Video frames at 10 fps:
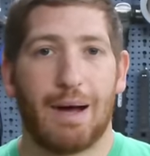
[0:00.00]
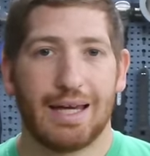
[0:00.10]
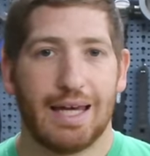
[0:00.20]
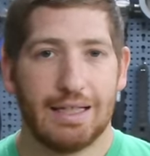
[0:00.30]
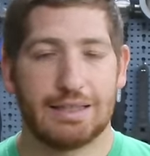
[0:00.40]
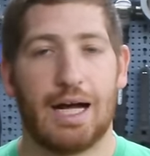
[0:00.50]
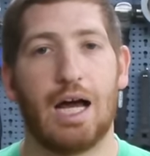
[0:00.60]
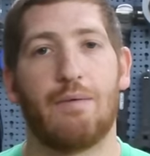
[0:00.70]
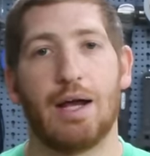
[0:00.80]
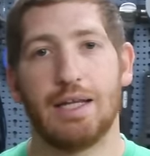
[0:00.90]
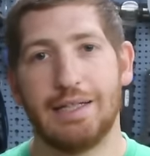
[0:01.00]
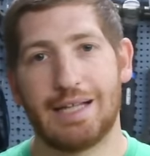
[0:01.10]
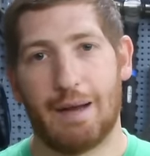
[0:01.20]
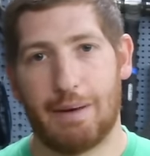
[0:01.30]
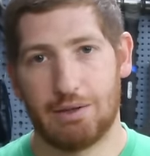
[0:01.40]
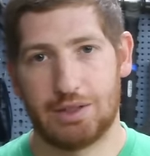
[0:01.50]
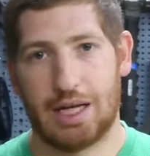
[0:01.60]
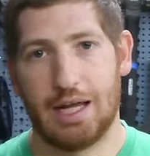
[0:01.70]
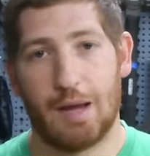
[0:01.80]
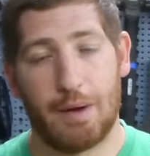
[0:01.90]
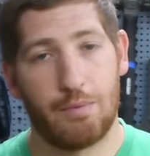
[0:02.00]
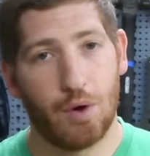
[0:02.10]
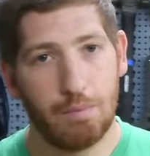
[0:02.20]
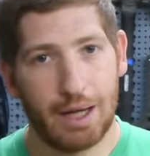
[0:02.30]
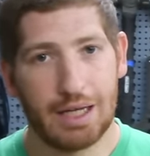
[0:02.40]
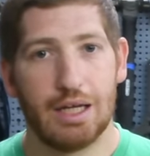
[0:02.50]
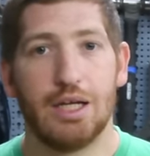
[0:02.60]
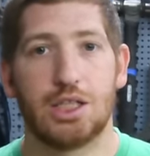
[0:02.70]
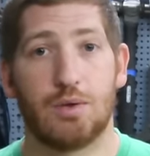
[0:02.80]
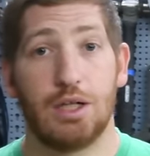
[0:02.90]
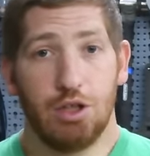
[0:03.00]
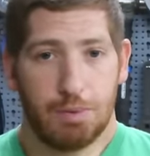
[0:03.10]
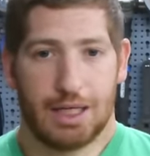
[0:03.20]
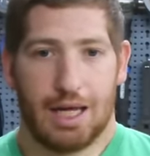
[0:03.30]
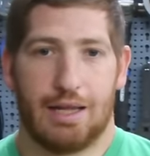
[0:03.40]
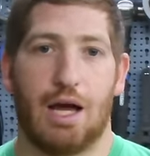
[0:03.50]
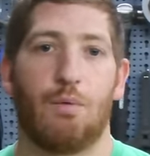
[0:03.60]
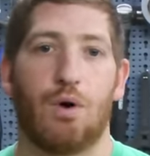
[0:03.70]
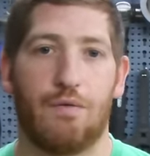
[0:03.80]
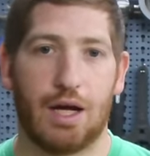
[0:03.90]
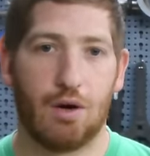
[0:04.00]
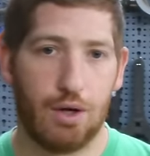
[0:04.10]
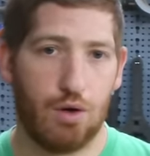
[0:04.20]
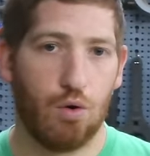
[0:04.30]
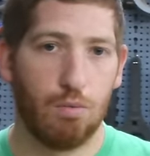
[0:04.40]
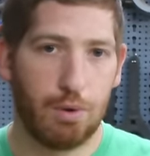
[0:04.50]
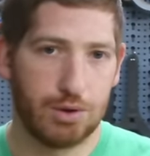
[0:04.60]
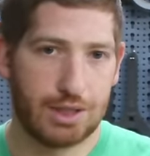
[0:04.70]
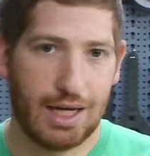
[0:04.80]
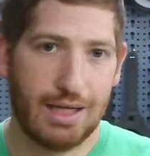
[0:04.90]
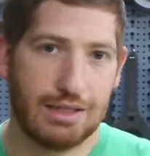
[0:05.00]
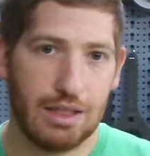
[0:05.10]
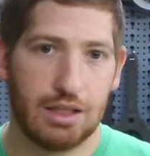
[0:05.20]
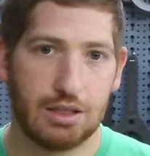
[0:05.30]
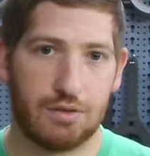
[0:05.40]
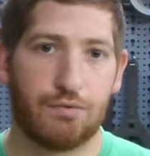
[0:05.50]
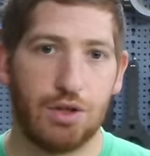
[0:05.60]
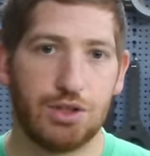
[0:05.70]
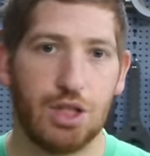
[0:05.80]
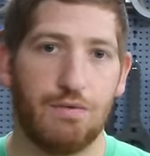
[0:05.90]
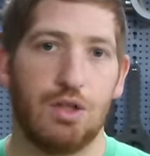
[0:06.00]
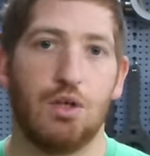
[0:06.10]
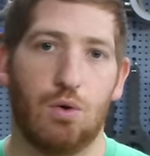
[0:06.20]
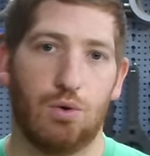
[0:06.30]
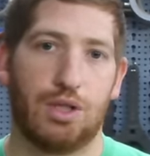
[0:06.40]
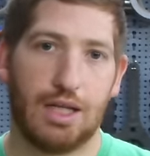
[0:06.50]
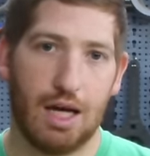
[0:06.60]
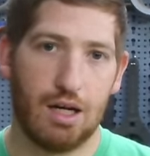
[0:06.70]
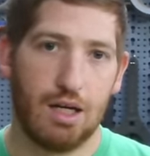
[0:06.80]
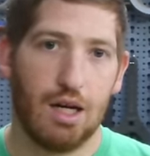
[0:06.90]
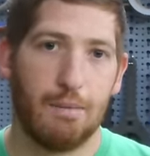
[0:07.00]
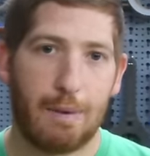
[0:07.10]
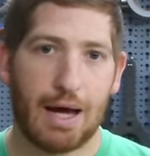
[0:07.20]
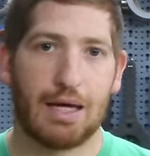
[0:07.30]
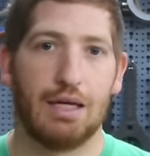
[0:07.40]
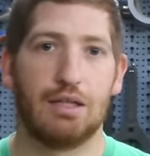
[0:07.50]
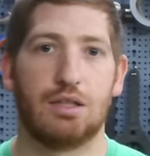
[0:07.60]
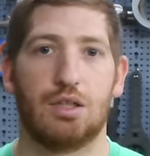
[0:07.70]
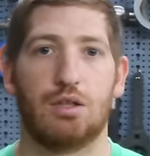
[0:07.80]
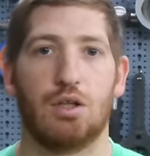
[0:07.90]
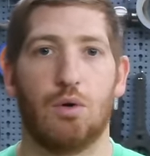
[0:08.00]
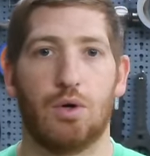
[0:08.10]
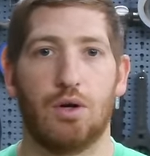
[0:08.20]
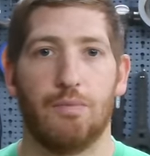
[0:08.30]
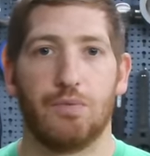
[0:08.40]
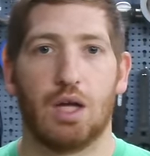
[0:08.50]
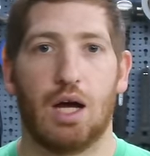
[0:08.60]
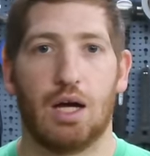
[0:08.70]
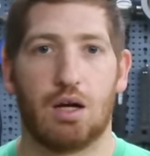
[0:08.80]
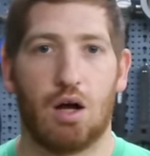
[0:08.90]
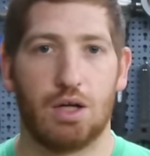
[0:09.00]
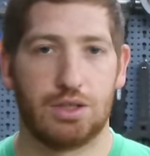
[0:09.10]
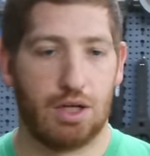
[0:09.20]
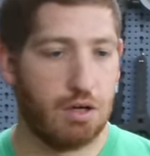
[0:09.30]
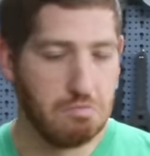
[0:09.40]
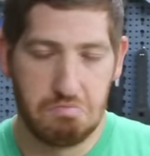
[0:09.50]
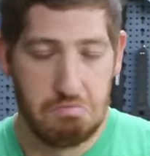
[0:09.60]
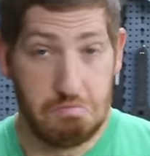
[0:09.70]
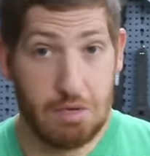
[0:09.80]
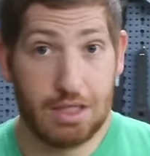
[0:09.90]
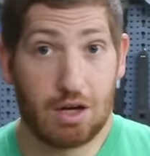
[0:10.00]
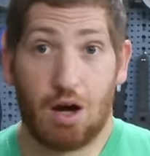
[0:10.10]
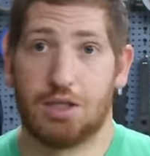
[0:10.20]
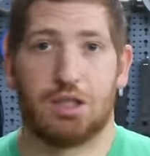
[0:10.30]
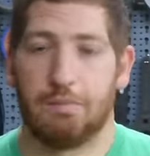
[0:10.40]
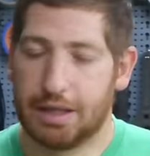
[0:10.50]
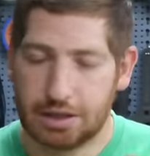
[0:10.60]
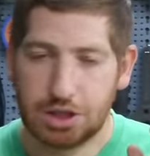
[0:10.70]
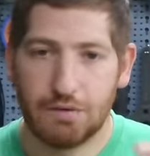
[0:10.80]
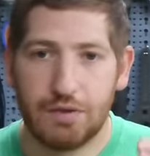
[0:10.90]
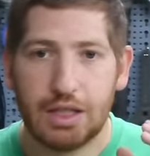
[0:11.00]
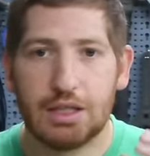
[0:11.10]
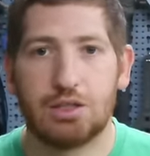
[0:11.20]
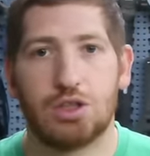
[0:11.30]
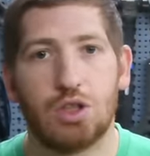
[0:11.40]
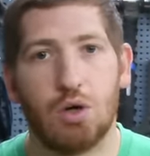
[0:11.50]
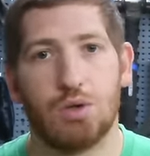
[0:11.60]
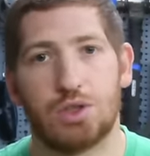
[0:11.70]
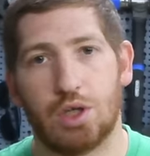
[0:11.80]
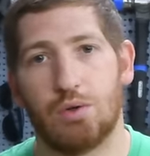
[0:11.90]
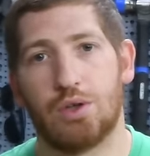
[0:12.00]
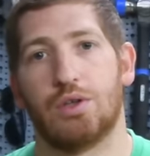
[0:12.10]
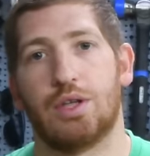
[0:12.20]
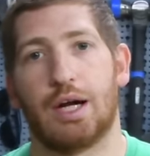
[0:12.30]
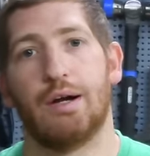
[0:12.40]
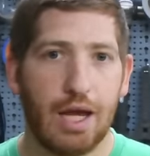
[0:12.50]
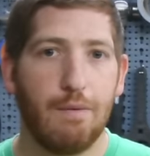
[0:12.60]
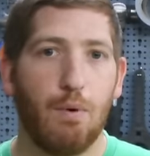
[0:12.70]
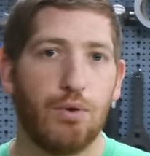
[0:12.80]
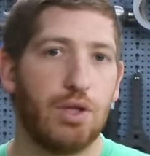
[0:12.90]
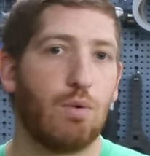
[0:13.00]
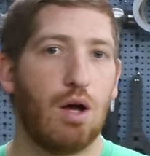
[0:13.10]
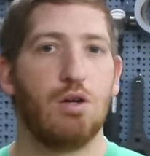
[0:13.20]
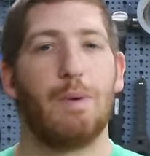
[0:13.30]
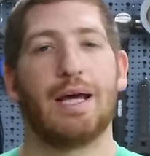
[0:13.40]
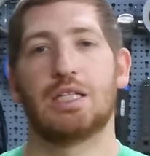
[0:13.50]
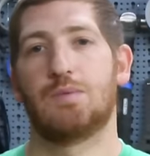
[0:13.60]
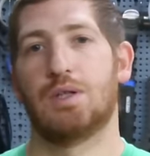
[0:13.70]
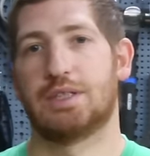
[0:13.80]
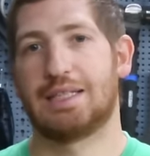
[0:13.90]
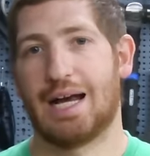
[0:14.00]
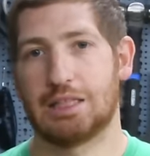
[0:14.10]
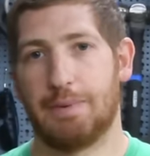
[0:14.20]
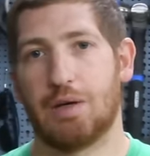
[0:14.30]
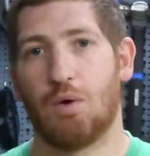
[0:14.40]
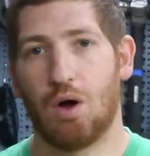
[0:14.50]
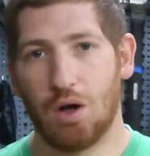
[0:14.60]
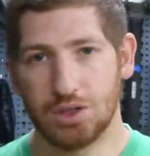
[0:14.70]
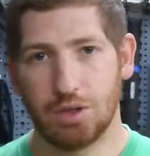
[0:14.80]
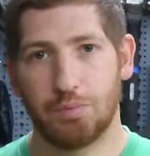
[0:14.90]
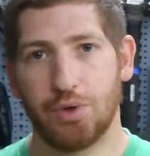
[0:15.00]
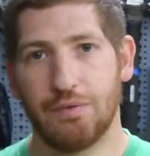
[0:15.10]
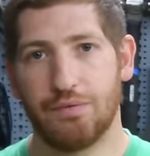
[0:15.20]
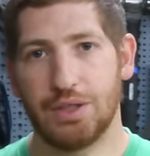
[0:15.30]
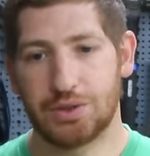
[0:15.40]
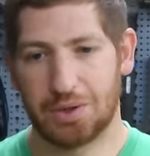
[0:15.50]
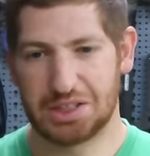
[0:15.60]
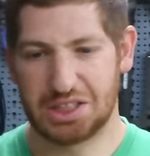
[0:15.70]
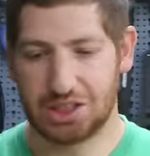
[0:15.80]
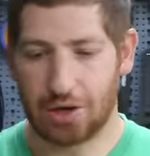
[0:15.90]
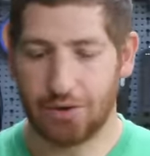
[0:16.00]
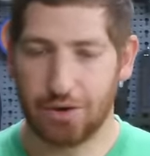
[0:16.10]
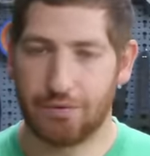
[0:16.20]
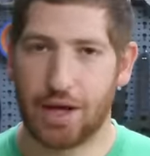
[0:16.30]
In my case, I ride ETAP outside on my road bike, so I duplicated that, where if I go ahead and hold both sides, it does the front shift, hold it again, back in to the lower uh, cogs there, it's awesome. Like the shifting is so, so good there. And both the Wahoo bike as well as the Tacx bike will also briefly sort of stutter the